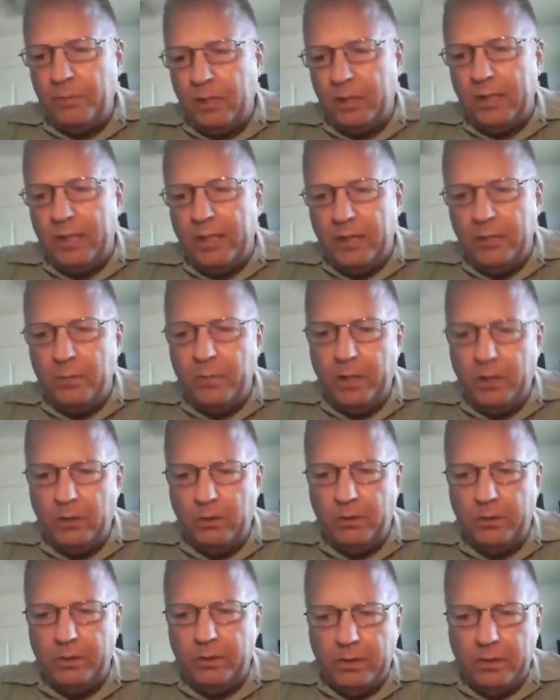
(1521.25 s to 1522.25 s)
uh, in the
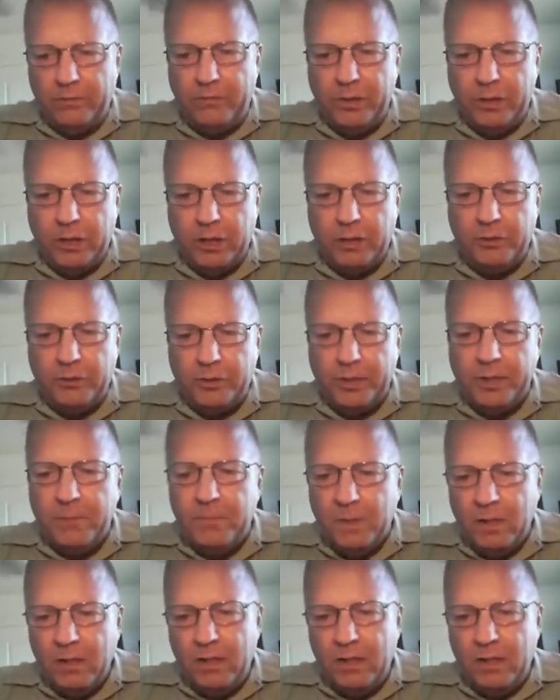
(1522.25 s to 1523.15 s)
middle of the, of the, country.